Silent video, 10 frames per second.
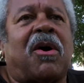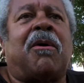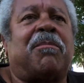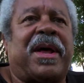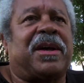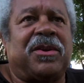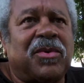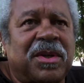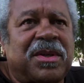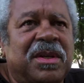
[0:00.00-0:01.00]
all black
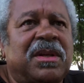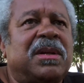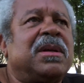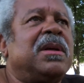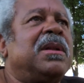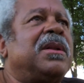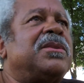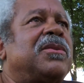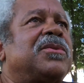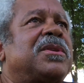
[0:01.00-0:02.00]
unity.
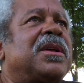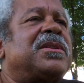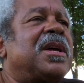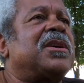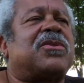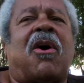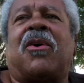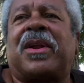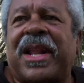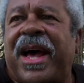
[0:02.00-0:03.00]
There's no such thing as
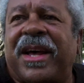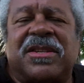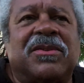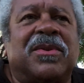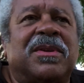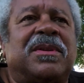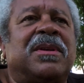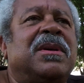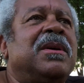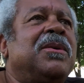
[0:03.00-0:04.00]
all class unity.
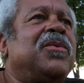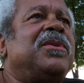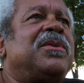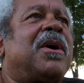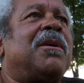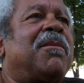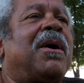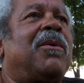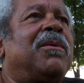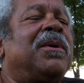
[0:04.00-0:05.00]
When you're talking
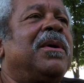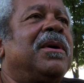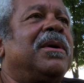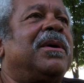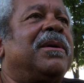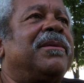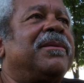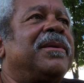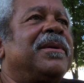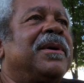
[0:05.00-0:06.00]
about
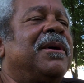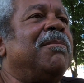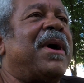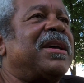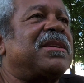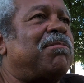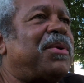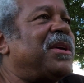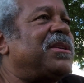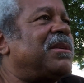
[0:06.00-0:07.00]

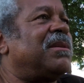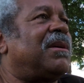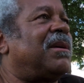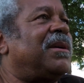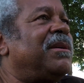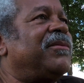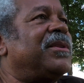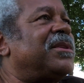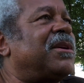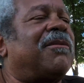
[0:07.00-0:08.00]
emancipation or
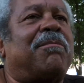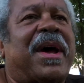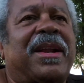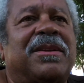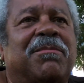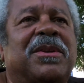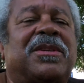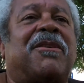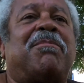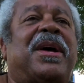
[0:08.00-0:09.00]
even self-management.
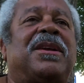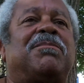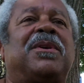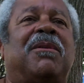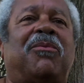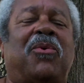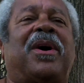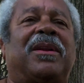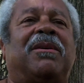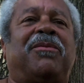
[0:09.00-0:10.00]
Self-management of
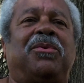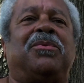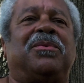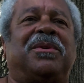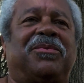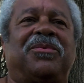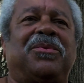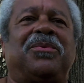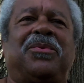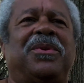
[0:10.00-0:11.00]
what? Of
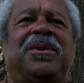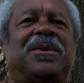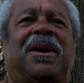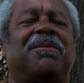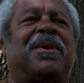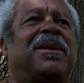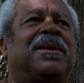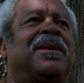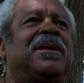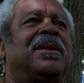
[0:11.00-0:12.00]
who are you talking about?
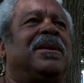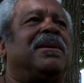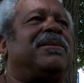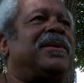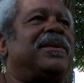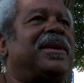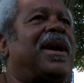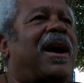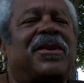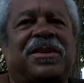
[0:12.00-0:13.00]
And
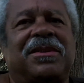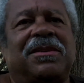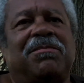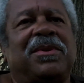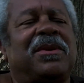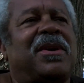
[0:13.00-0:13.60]
how should this